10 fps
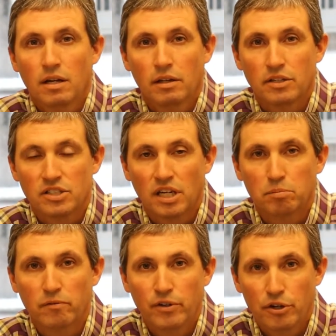the sale
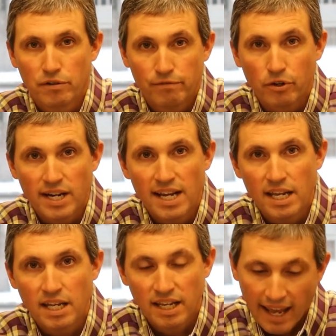pavilion for
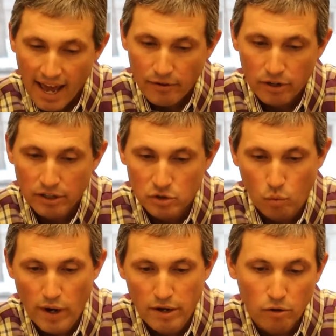eating and gathering as
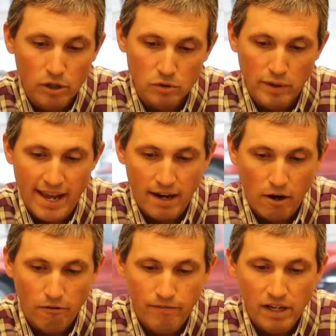well, because we can't
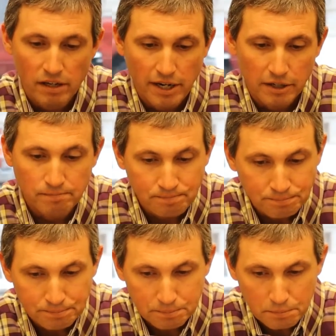all fit in there.
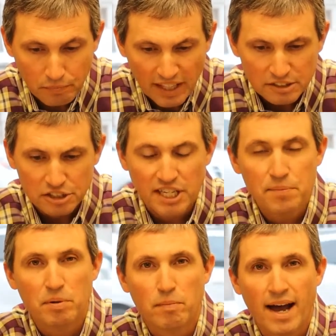Just
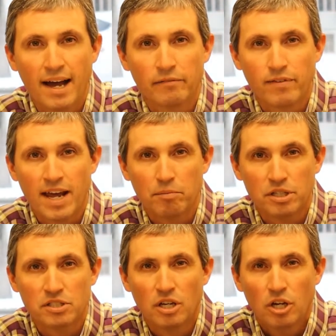keep in mind,
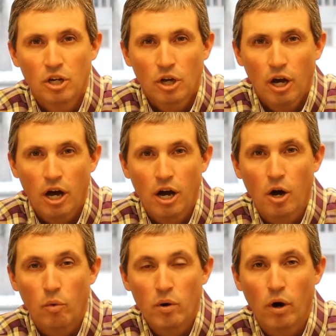families,
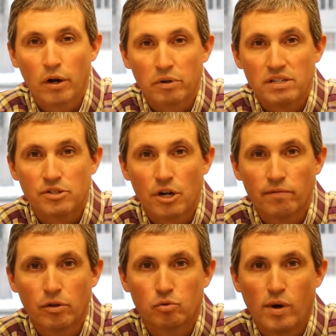we want to reserve
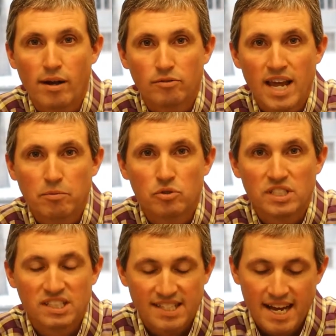those round tables
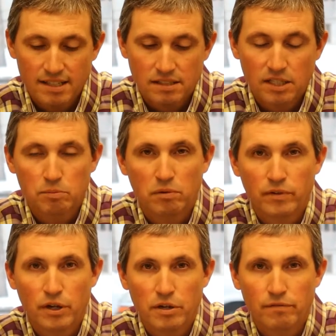inside the sale
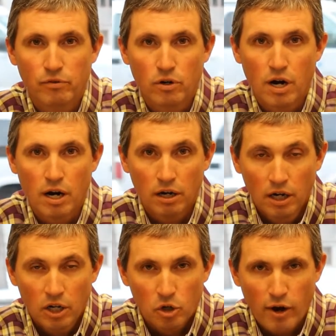pavilion for our
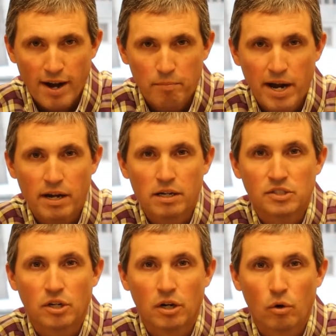
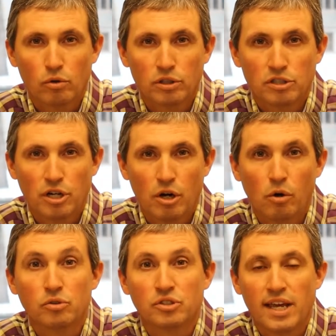grandparents, our older
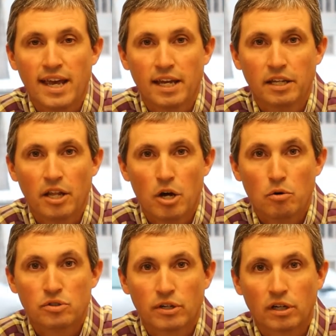adults, and
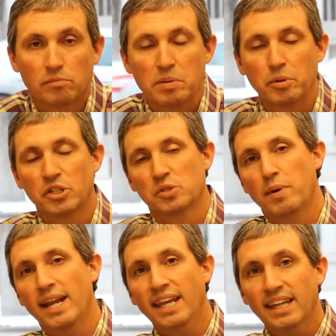those that are going to be
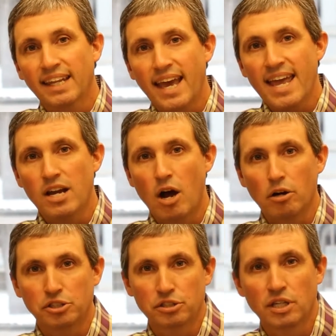participating in the cake
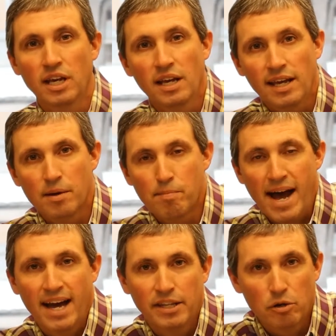auction and
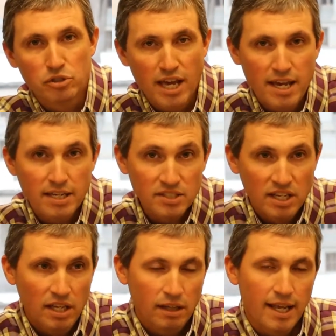buying those cakes.
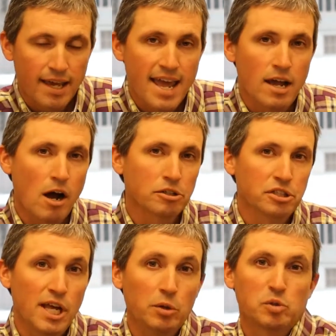That cake
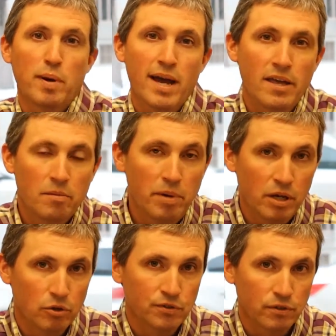auction helps pay the
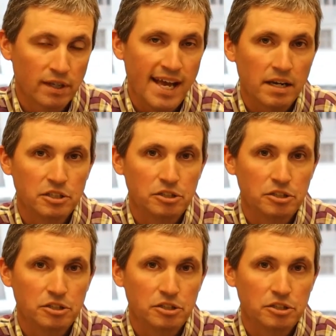bills for the county